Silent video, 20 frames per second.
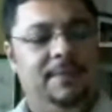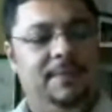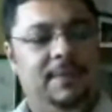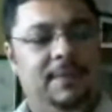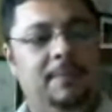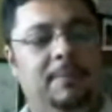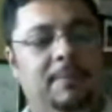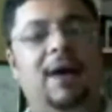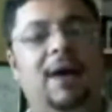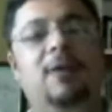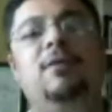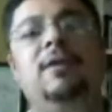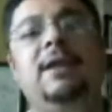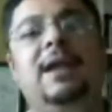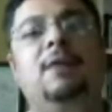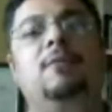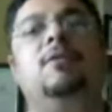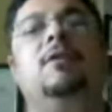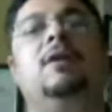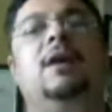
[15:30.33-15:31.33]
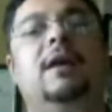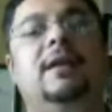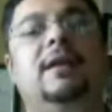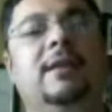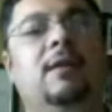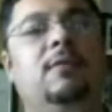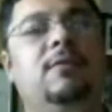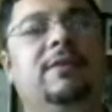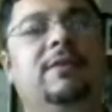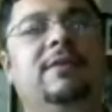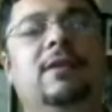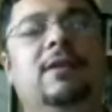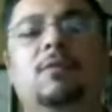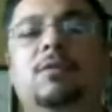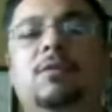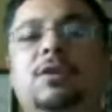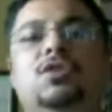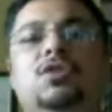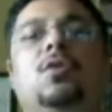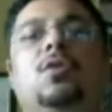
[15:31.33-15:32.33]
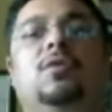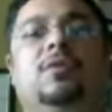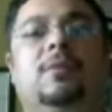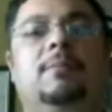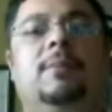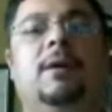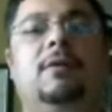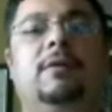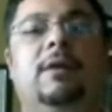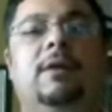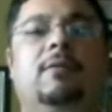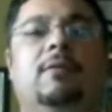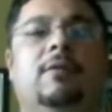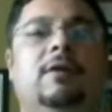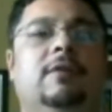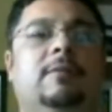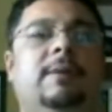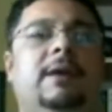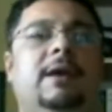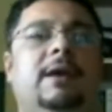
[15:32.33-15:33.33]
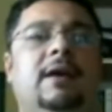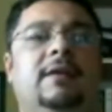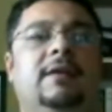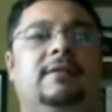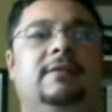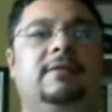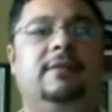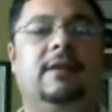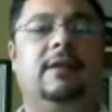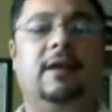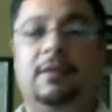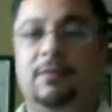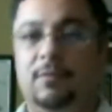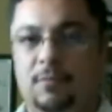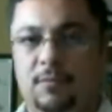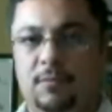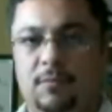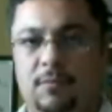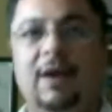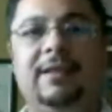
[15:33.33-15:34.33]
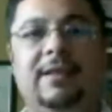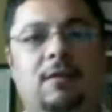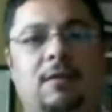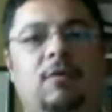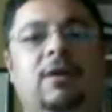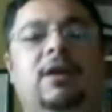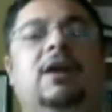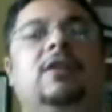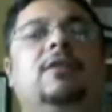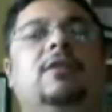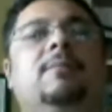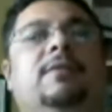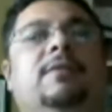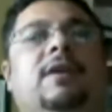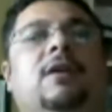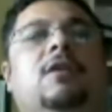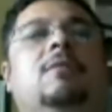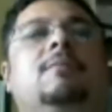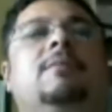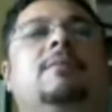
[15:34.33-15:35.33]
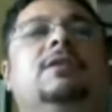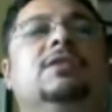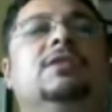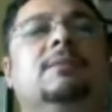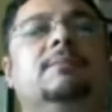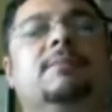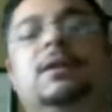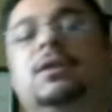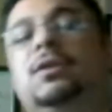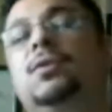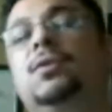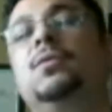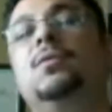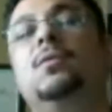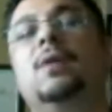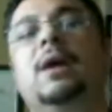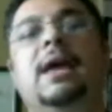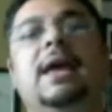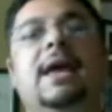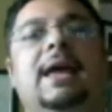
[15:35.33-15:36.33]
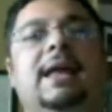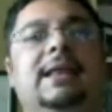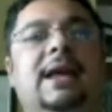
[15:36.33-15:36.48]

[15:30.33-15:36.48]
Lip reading: Empower Network, the reason that we chose Empower Network is because, one, the 100% commission, but two,